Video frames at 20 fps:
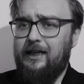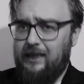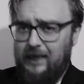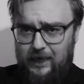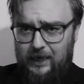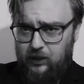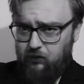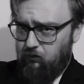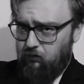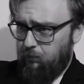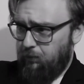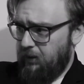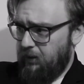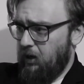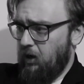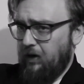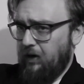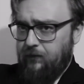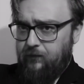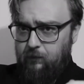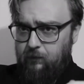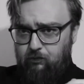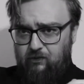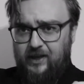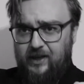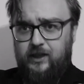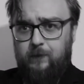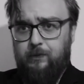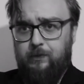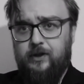inexorably over the
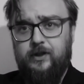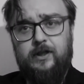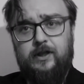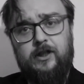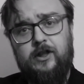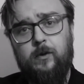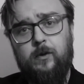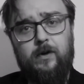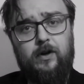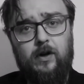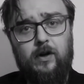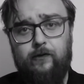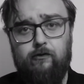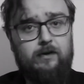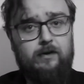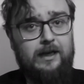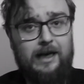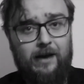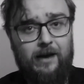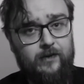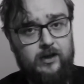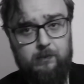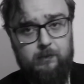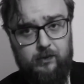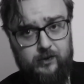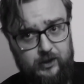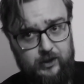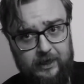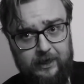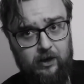precipice into another
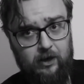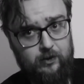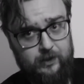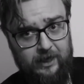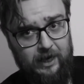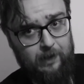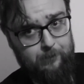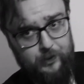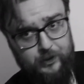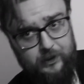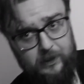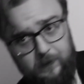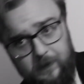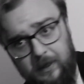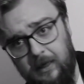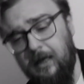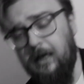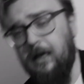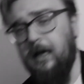inevitable psychotic episode.